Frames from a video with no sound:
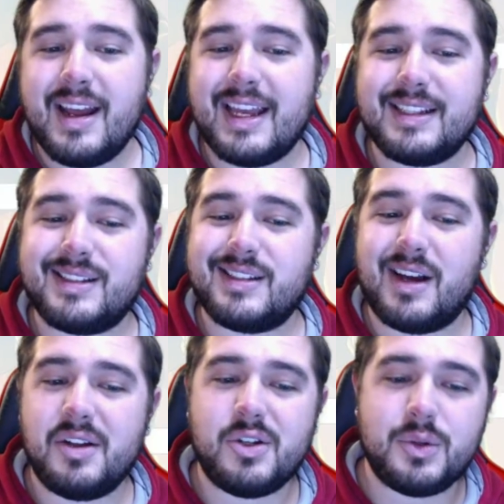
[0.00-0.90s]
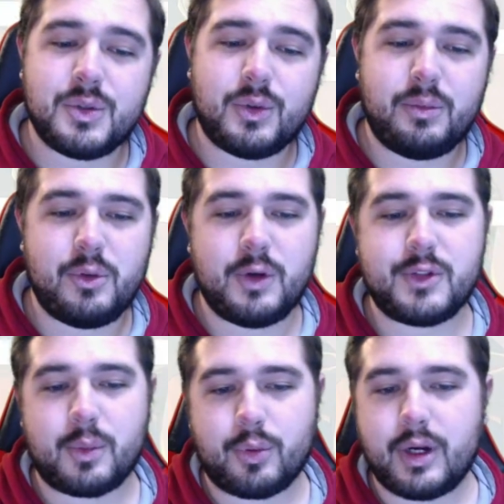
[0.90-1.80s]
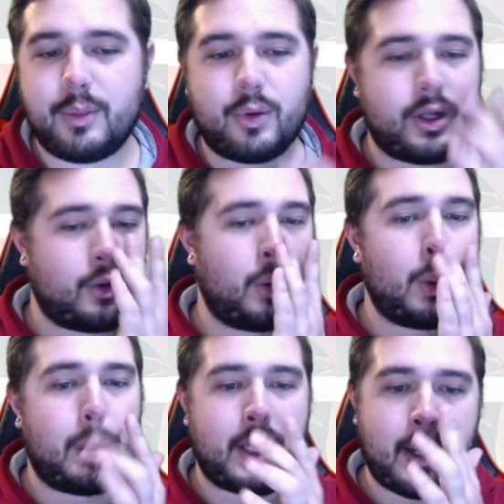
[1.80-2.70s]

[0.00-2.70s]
Its unusual moves are pretty cool.